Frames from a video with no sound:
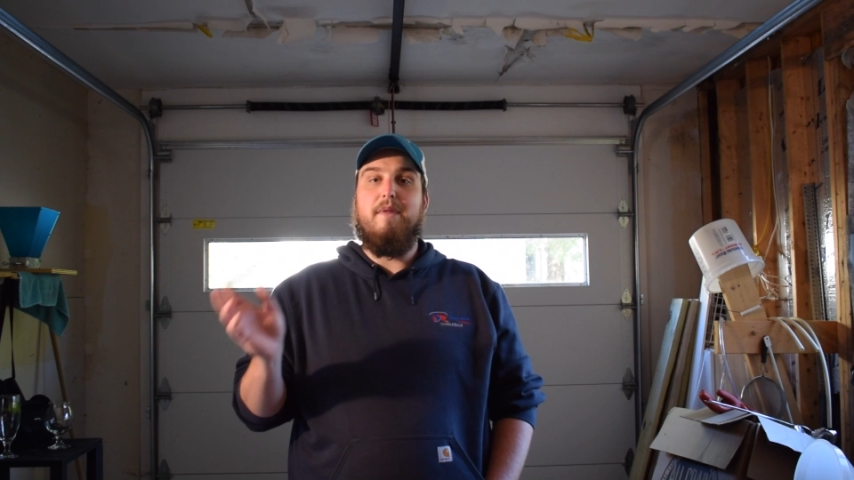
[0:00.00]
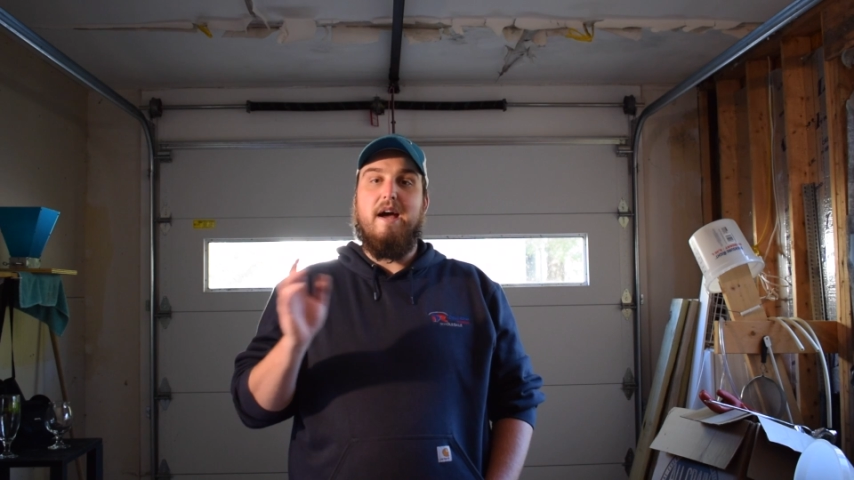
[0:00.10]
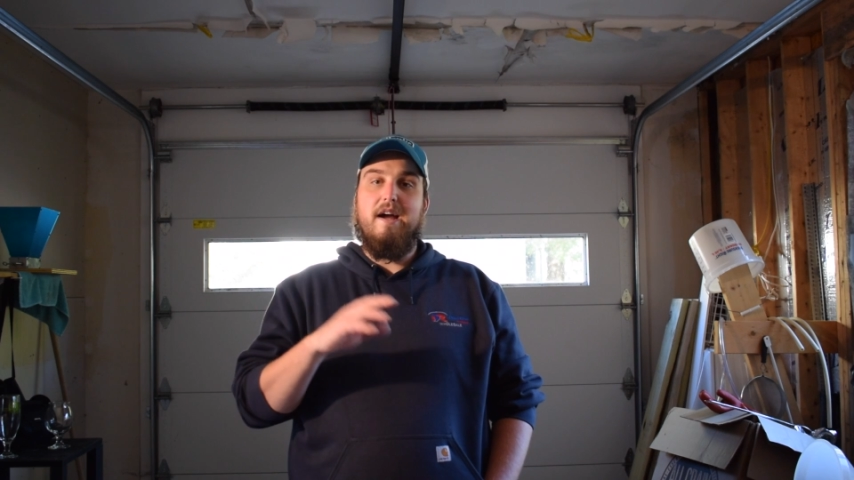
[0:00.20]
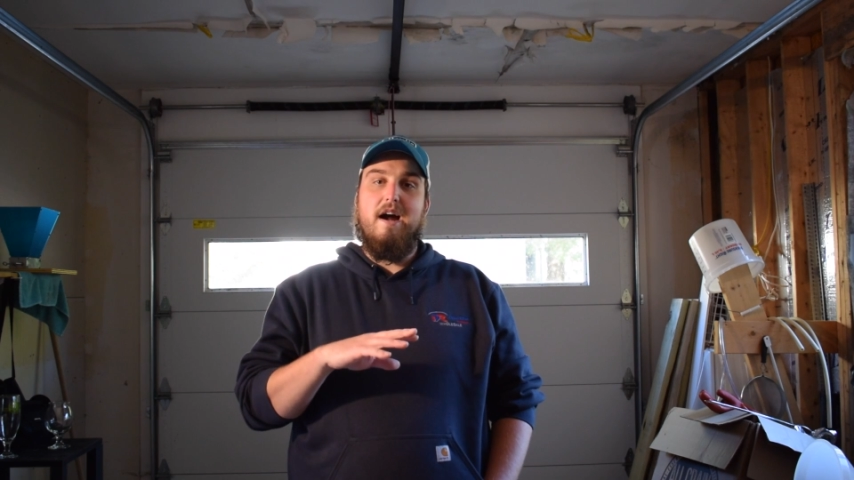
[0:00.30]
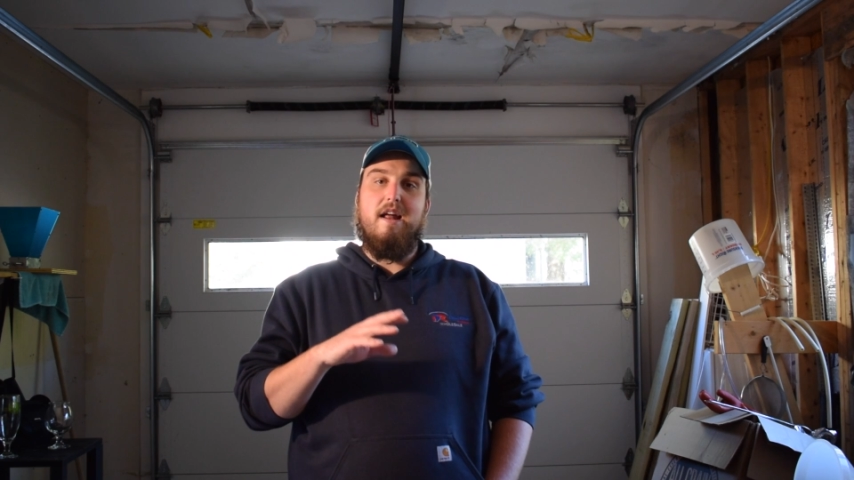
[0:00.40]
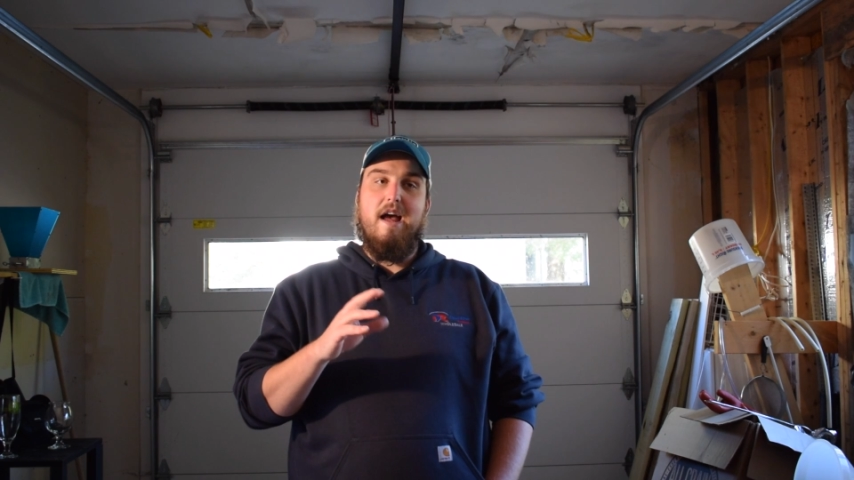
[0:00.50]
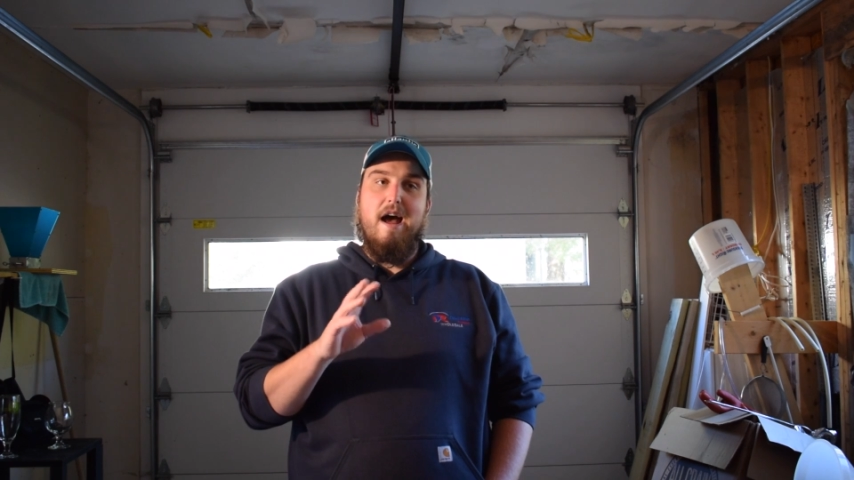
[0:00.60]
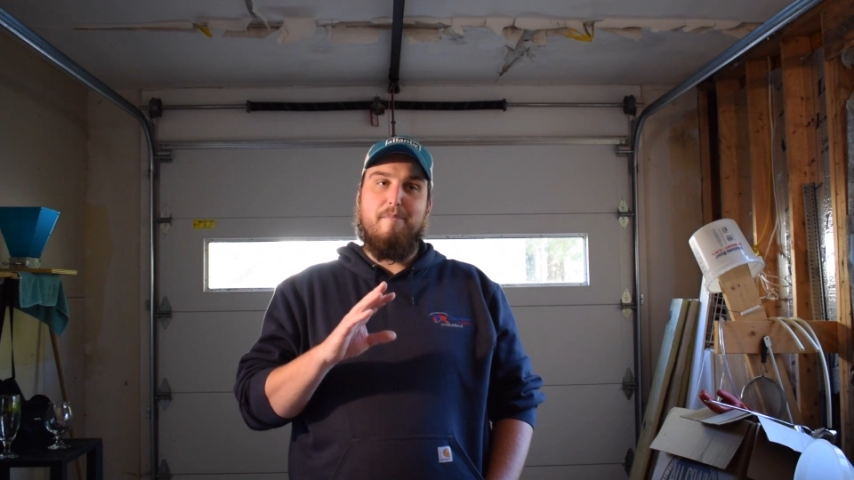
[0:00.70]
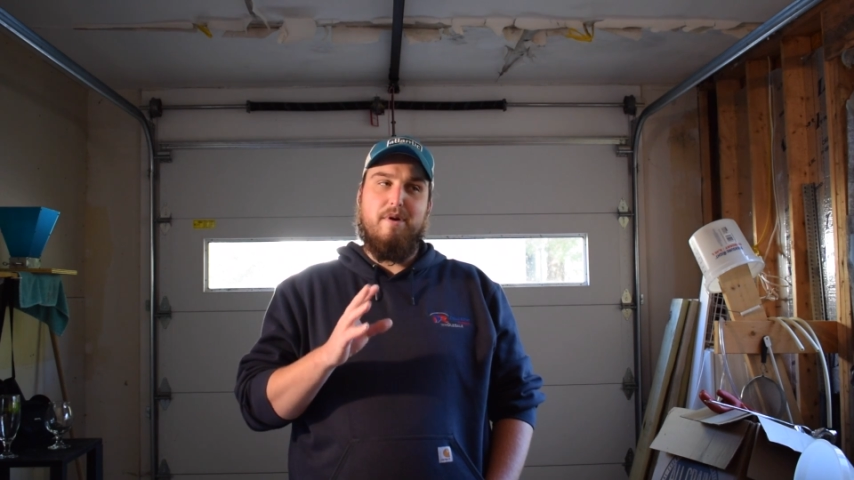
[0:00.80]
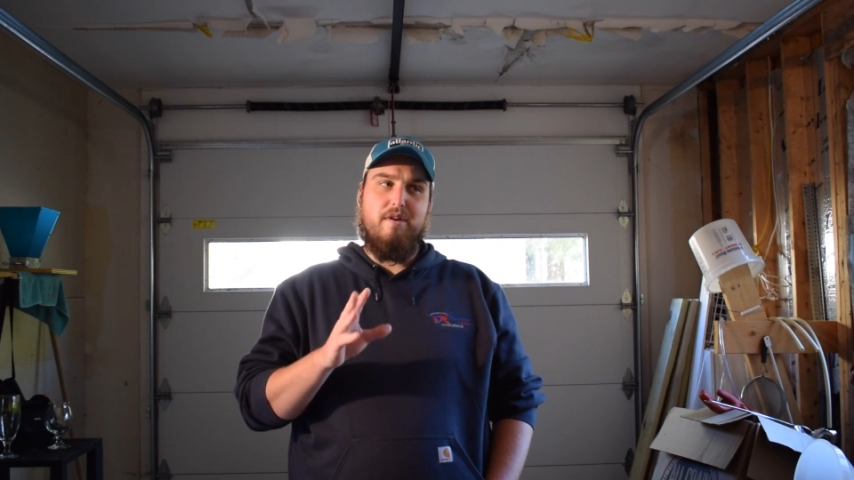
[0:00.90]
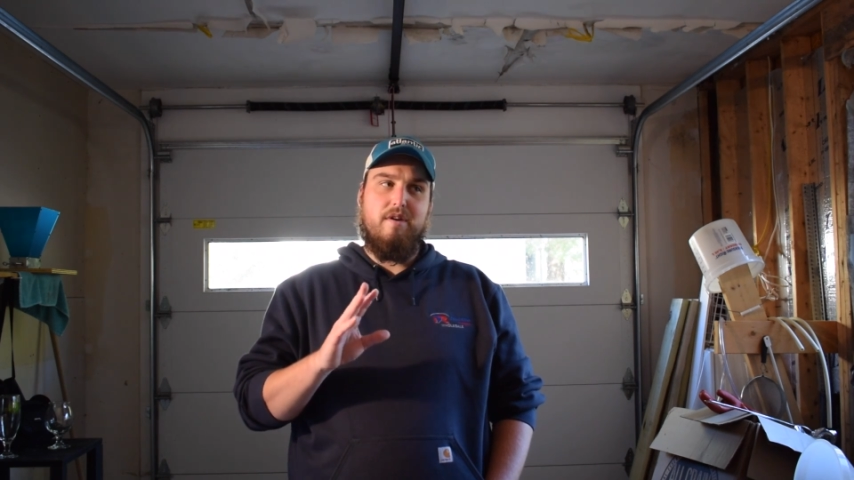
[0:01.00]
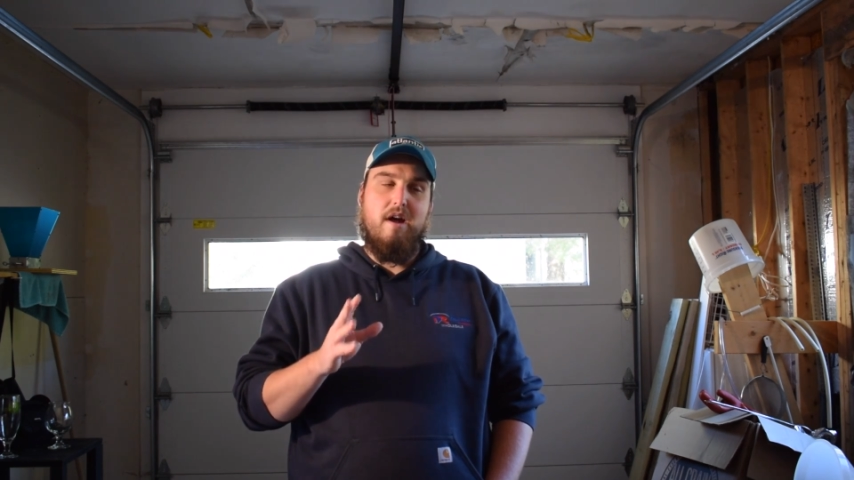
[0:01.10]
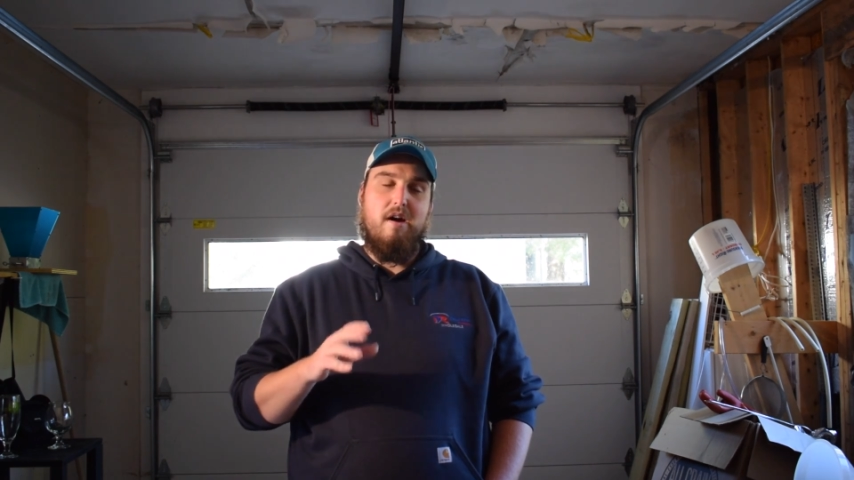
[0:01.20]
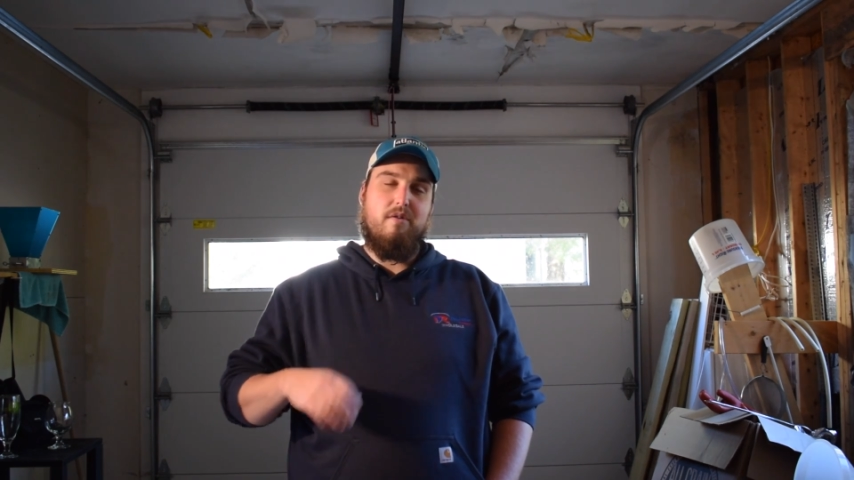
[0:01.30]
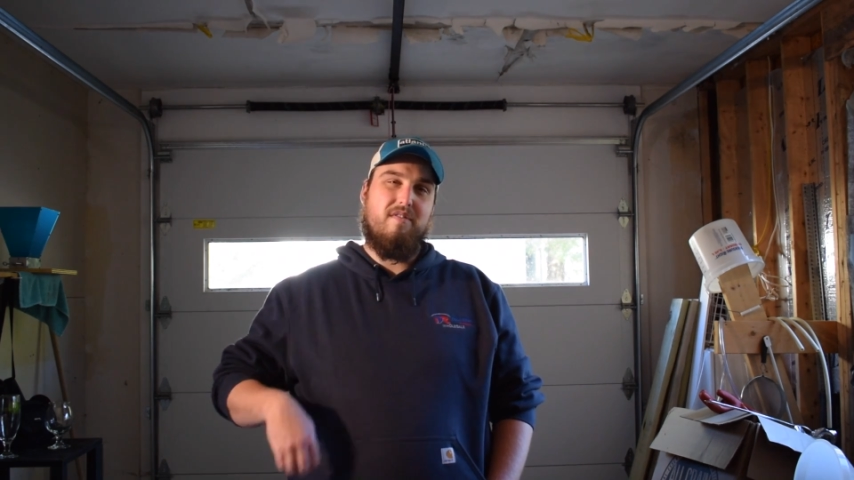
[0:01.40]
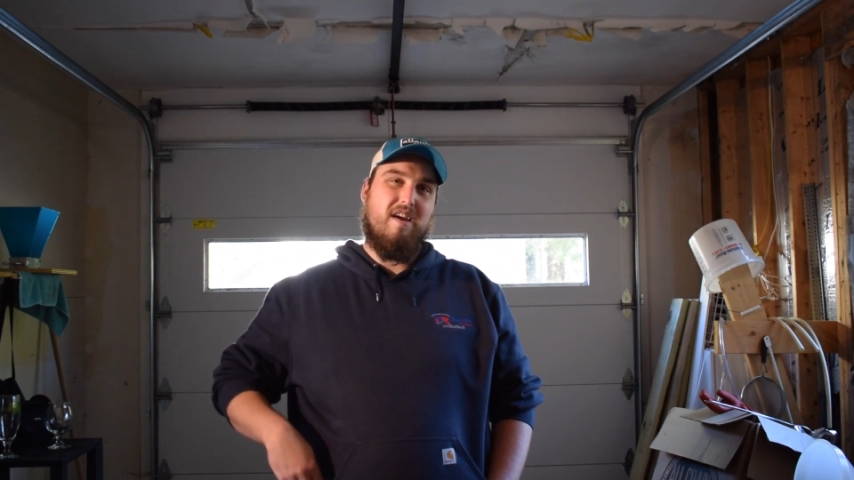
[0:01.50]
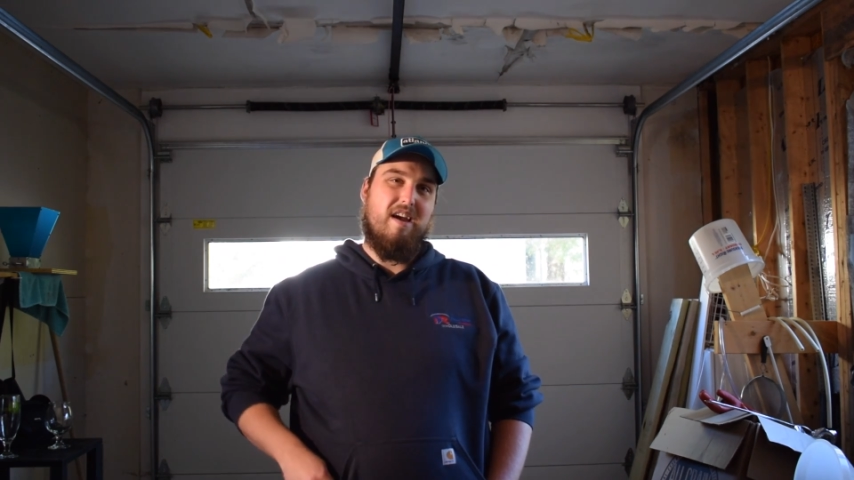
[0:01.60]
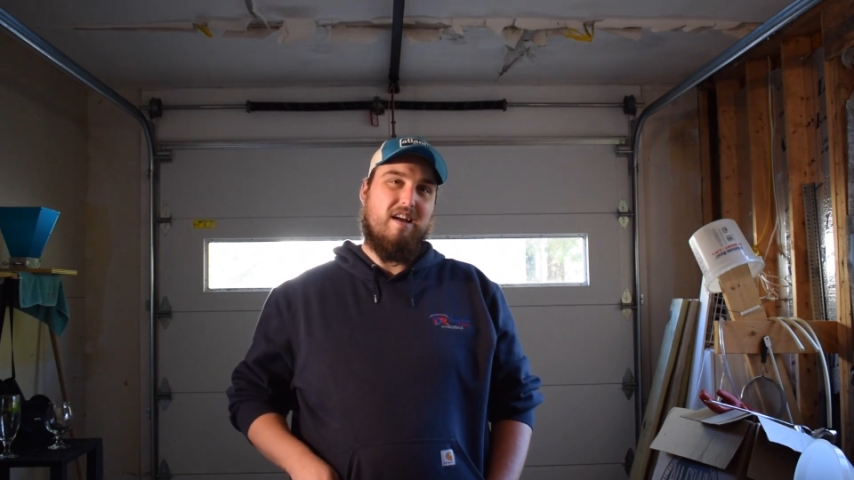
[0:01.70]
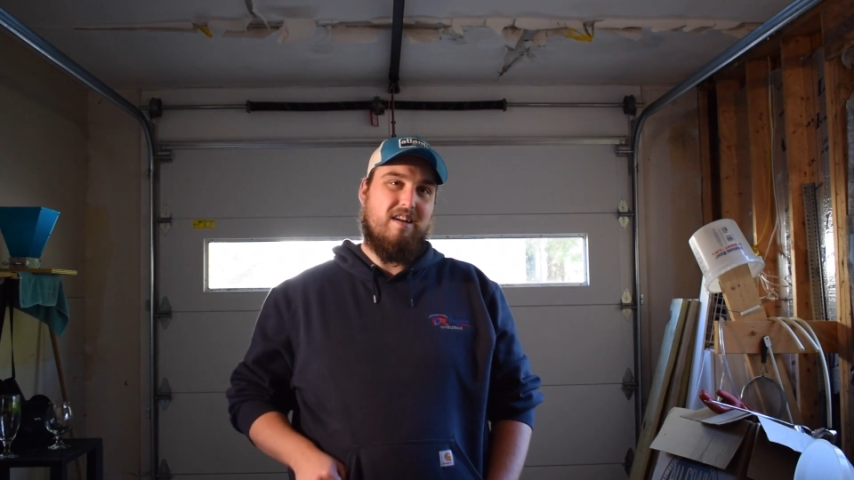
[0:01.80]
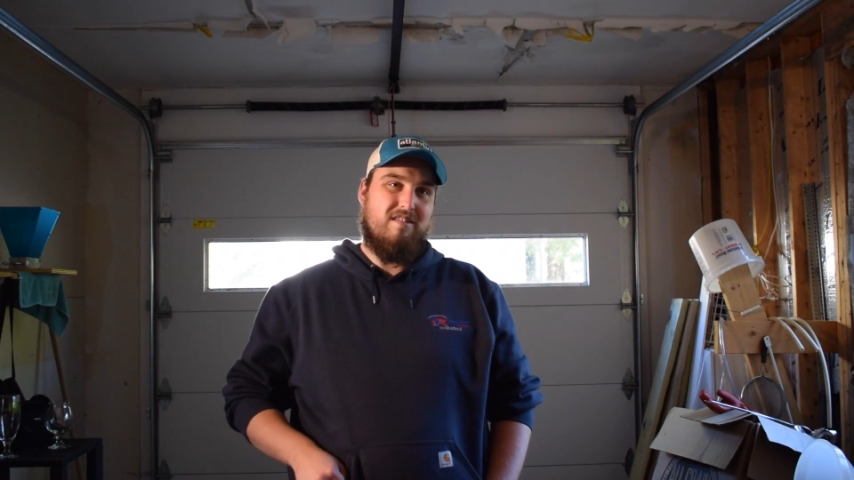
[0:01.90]
that kind of happened I would
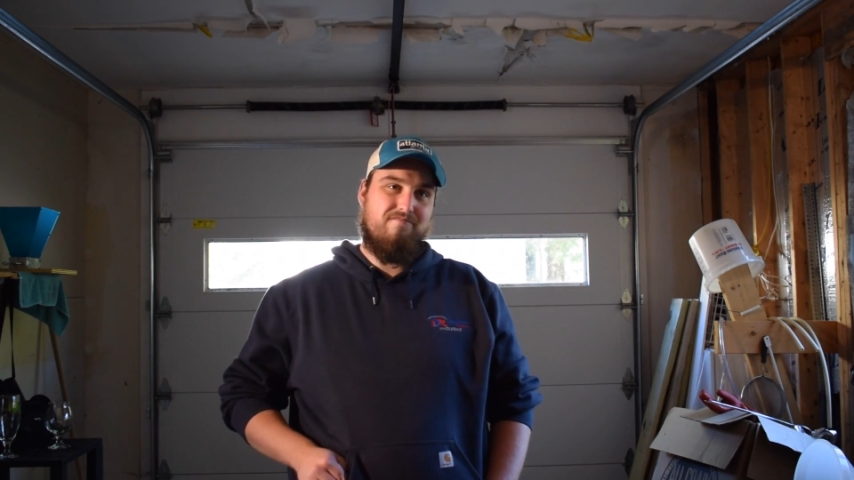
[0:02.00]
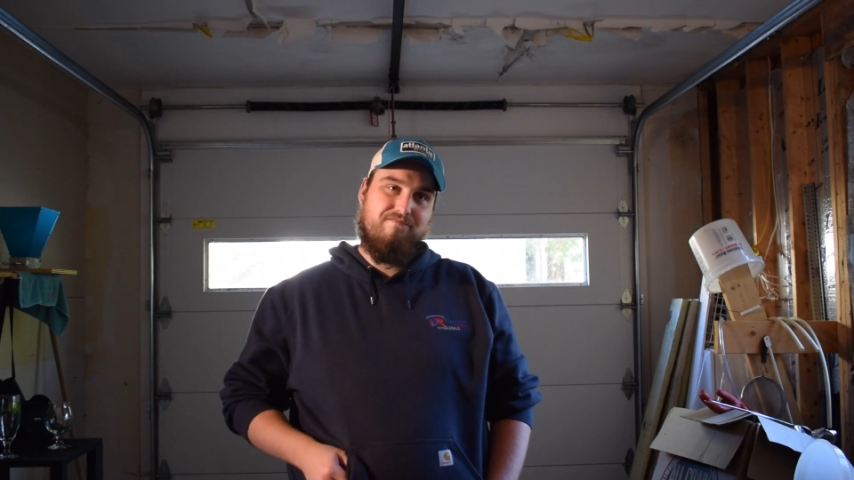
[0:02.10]
say